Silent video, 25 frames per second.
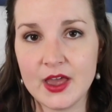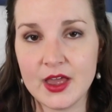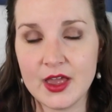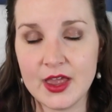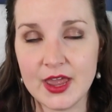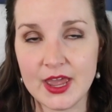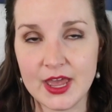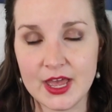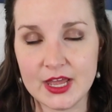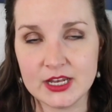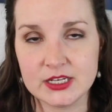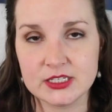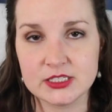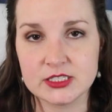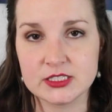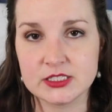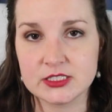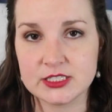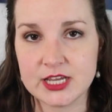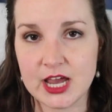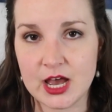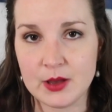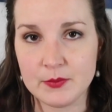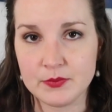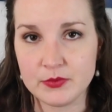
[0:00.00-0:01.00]
and
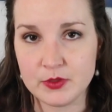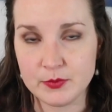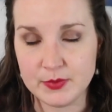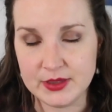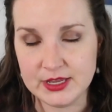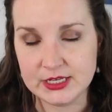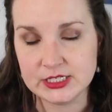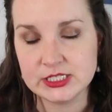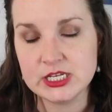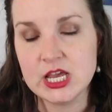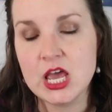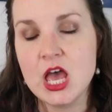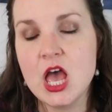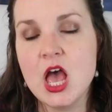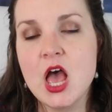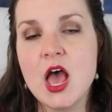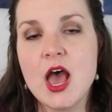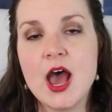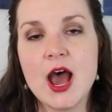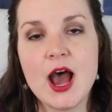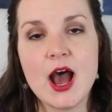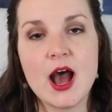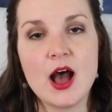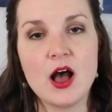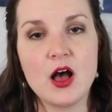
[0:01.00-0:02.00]
tap the beat
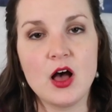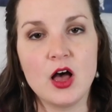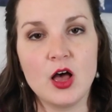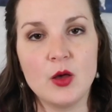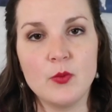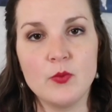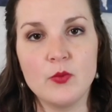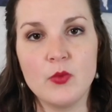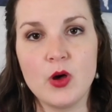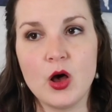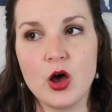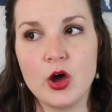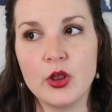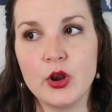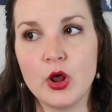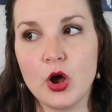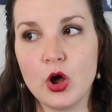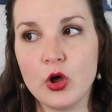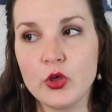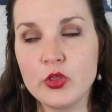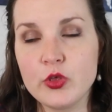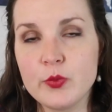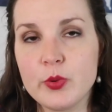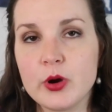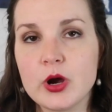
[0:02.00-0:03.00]
on
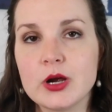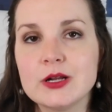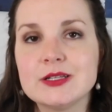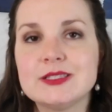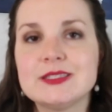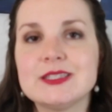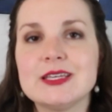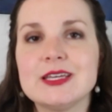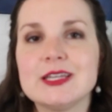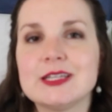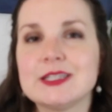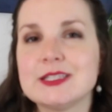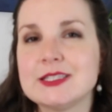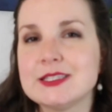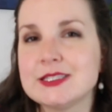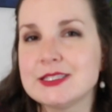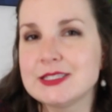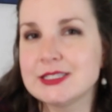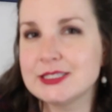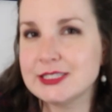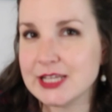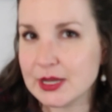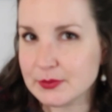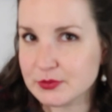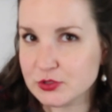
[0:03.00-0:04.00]
all the parts
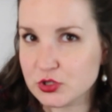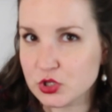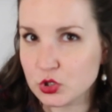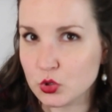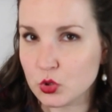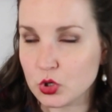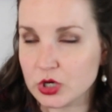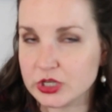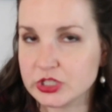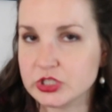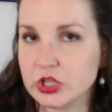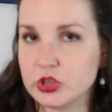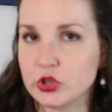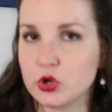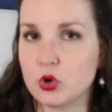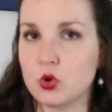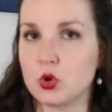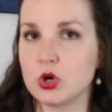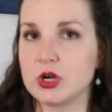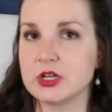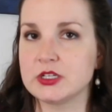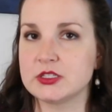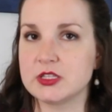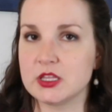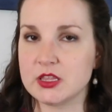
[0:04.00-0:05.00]
except the chorus. On the
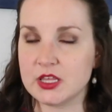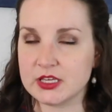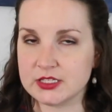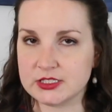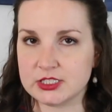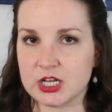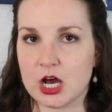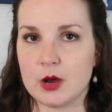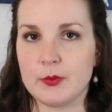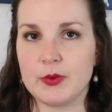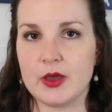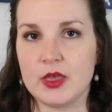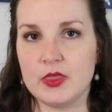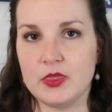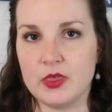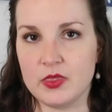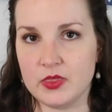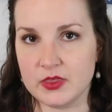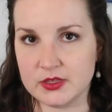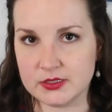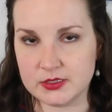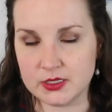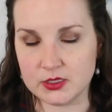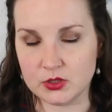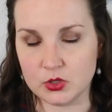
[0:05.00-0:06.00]
chorus, then they stop and then
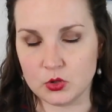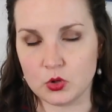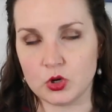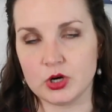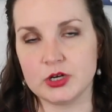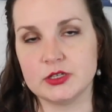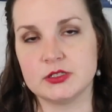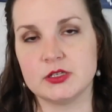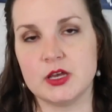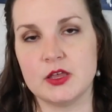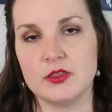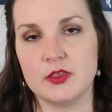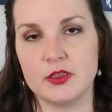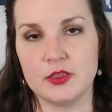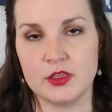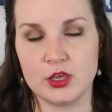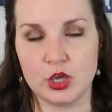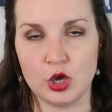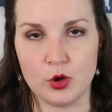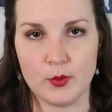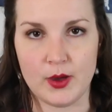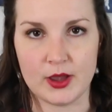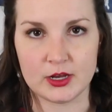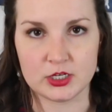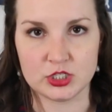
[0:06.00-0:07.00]
they sing the chorus, and then they
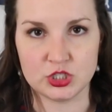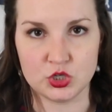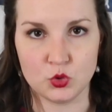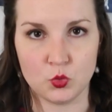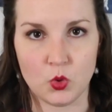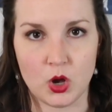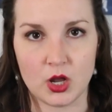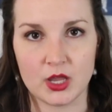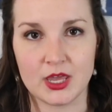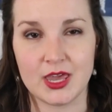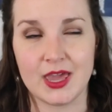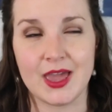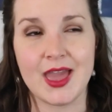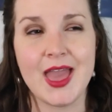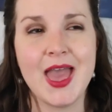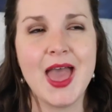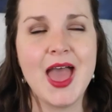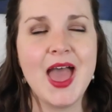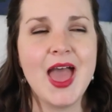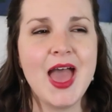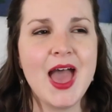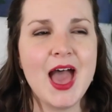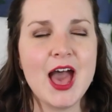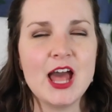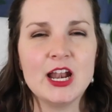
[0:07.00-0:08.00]
go back to walking.
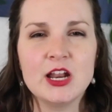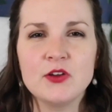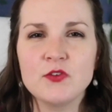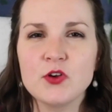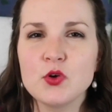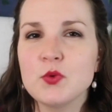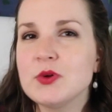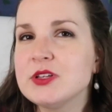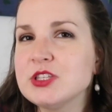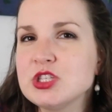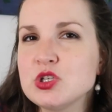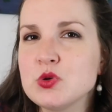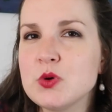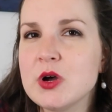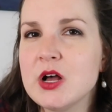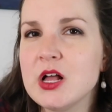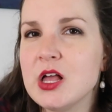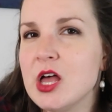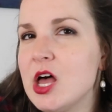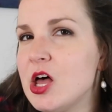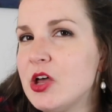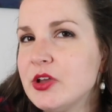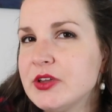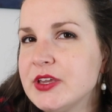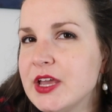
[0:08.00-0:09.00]
And every once in a
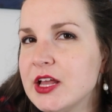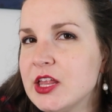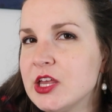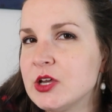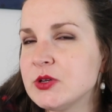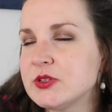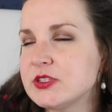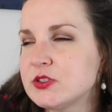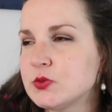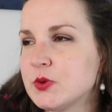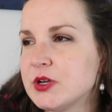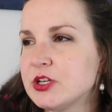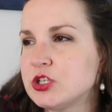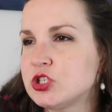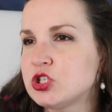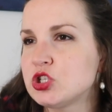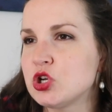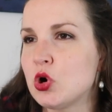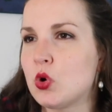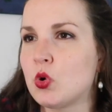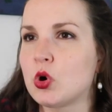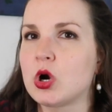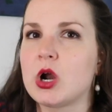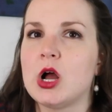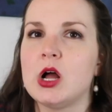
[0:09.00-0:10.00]
while I'll yell out switch,
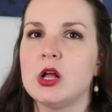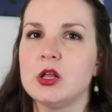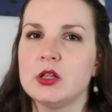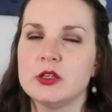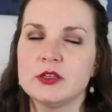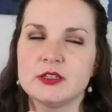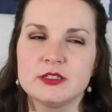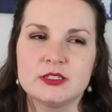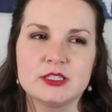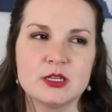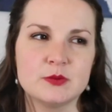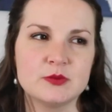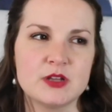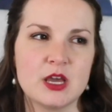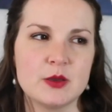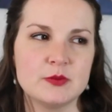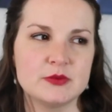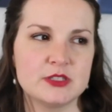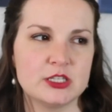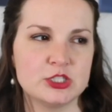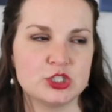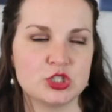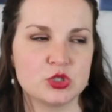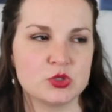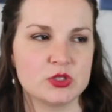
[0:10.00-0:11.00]
or
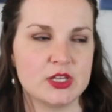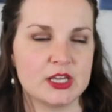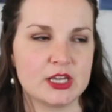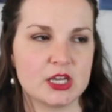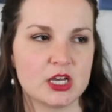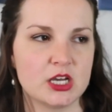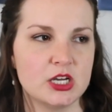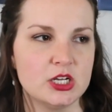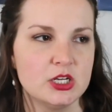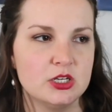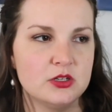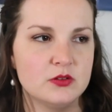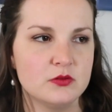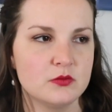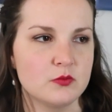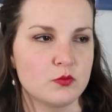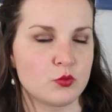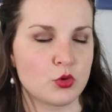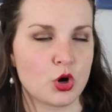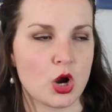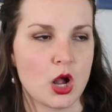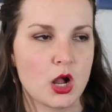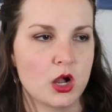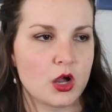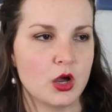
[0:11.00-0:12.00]
sometimes I do like a
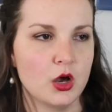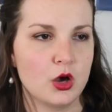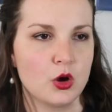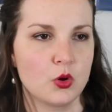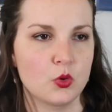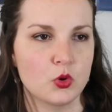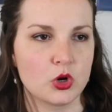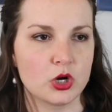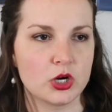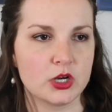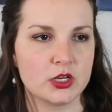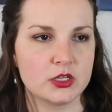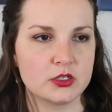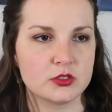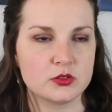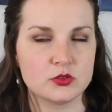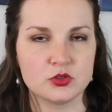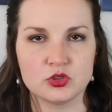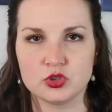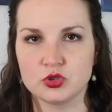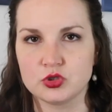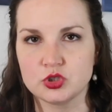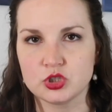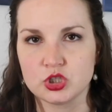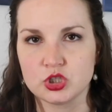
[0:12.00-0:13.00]
maraca or a
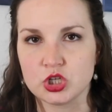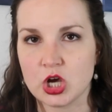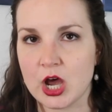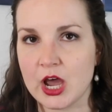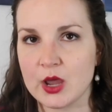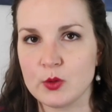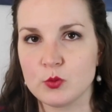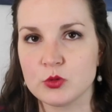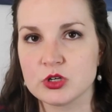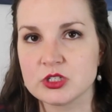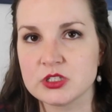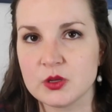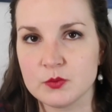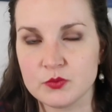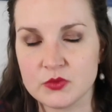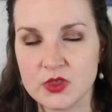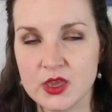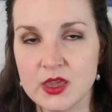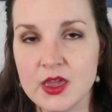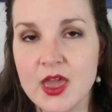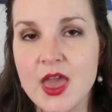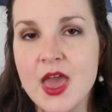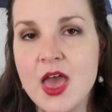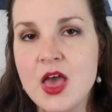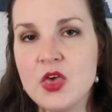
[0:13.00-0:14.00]
chime or
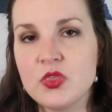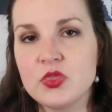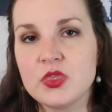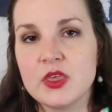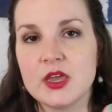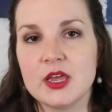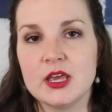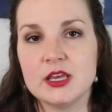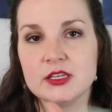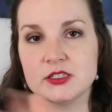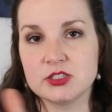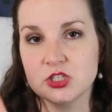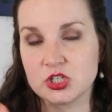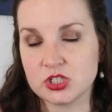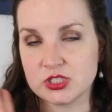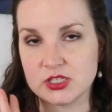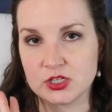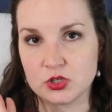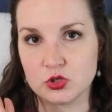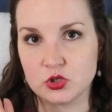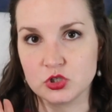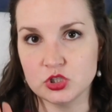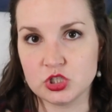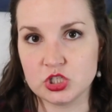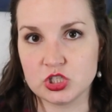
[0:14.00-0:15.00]
something that is their
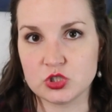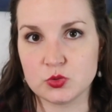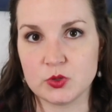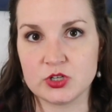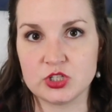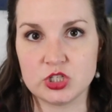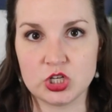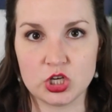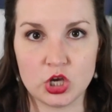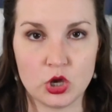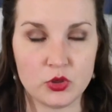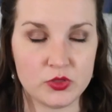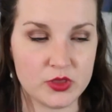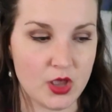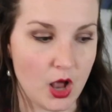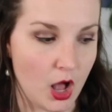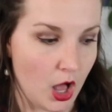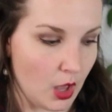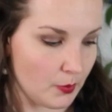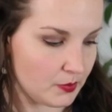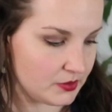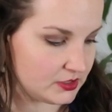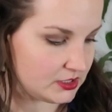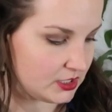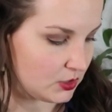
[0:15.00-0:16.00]
signal to switch and go the
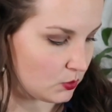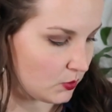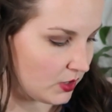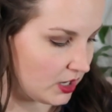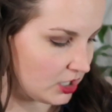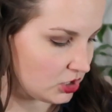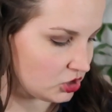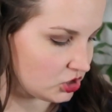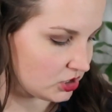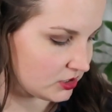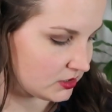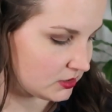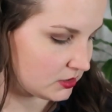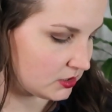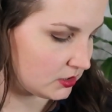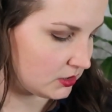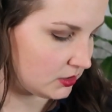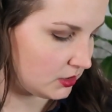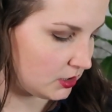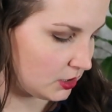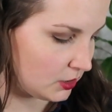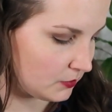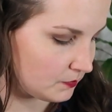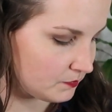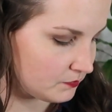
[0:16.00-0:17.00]
opposite way, just to,
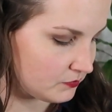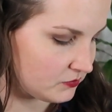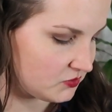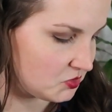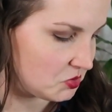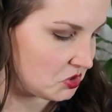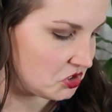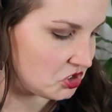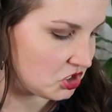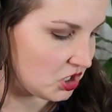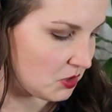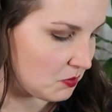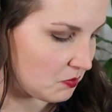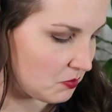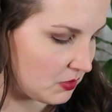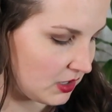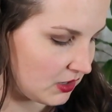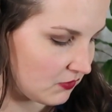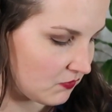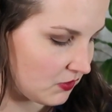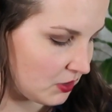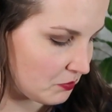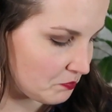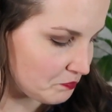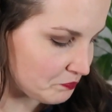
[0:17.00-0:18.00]
you know, switch it up and make
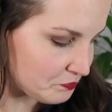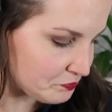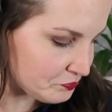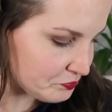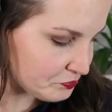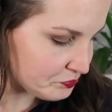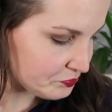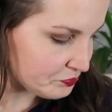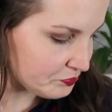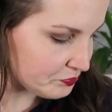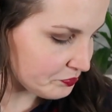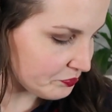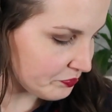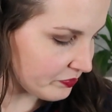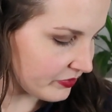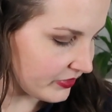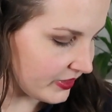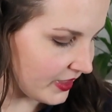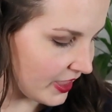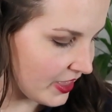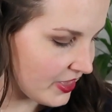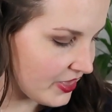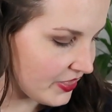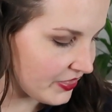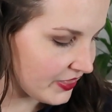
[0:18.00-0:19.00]
it fun.
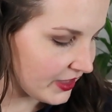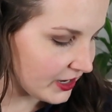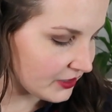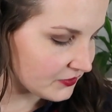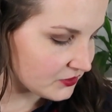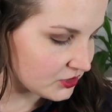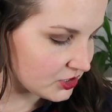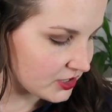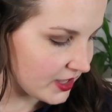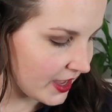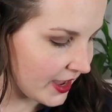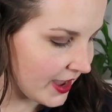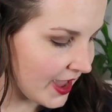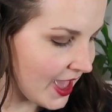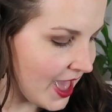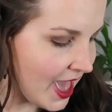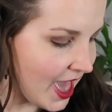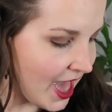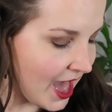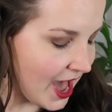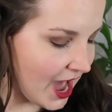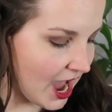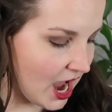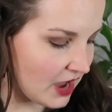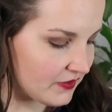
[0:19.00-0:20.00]
And then after that,
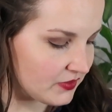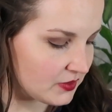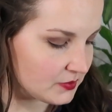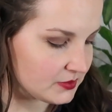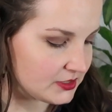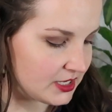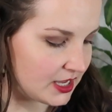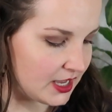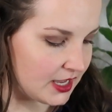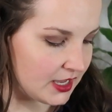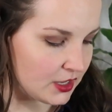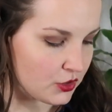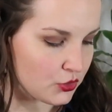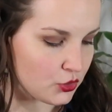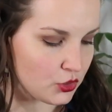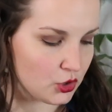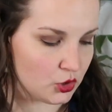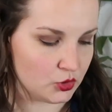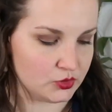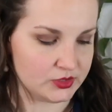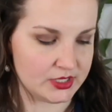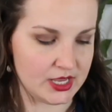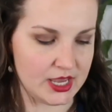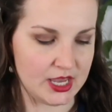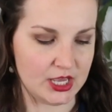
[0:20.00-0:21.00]
I have them take
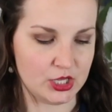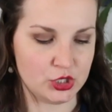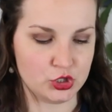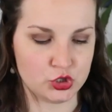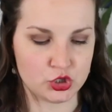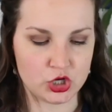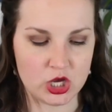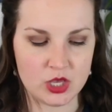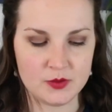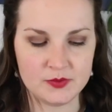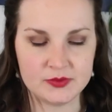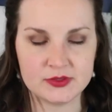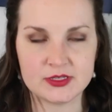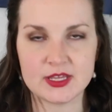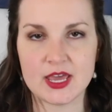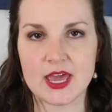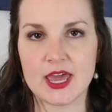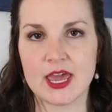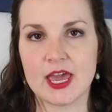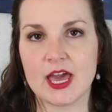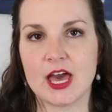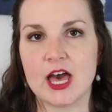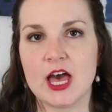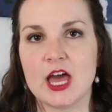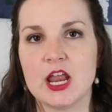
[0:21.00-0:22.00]
those hand drums
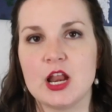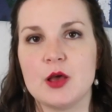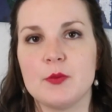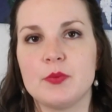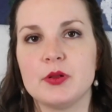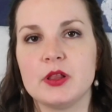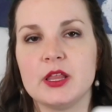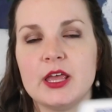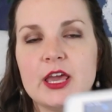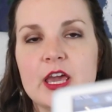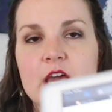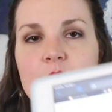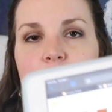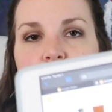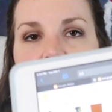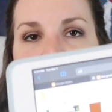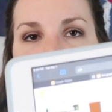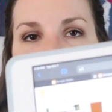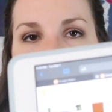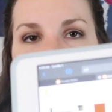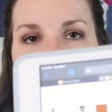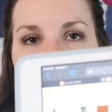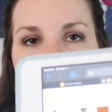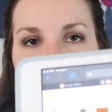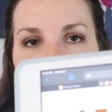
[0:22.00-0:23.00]
and play a bunch
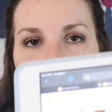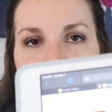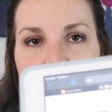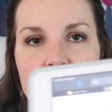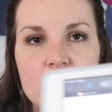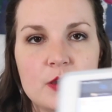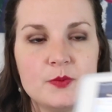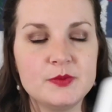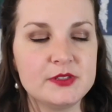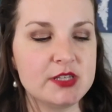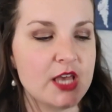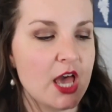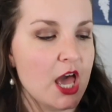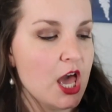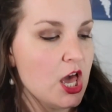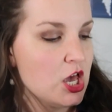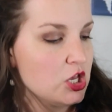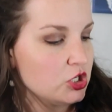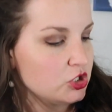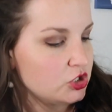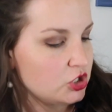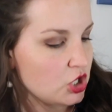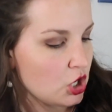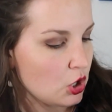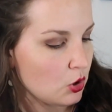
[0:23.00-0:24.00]
of different rhythms.
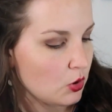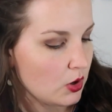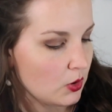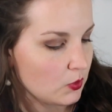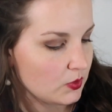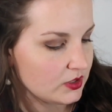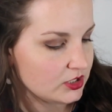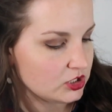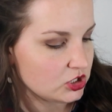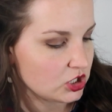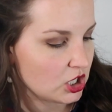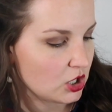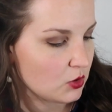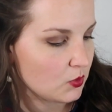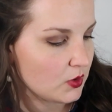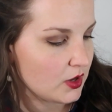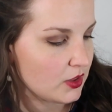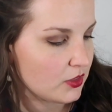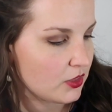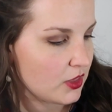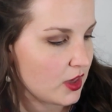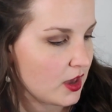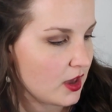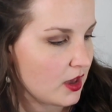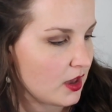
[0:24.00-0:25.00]
So we start
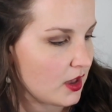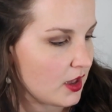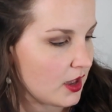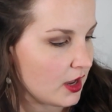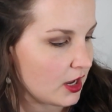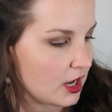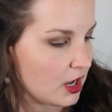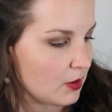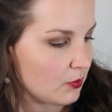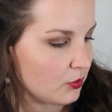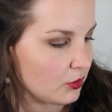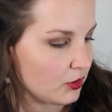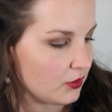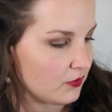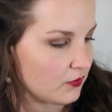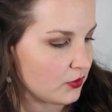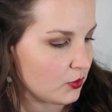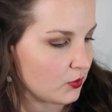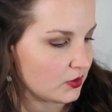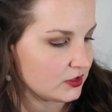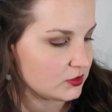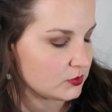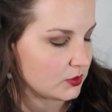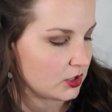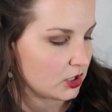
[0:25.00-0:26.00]
with a couple of the
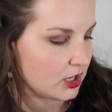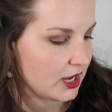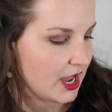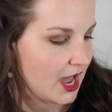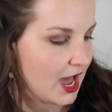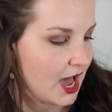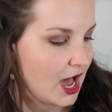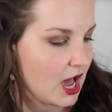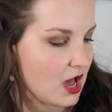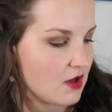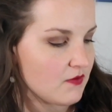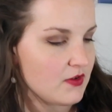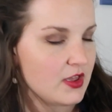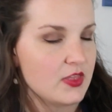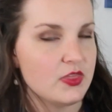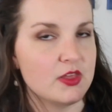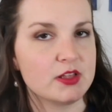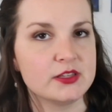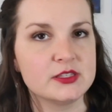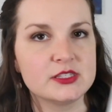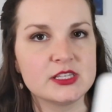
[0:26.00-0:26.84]
ones we already have, and then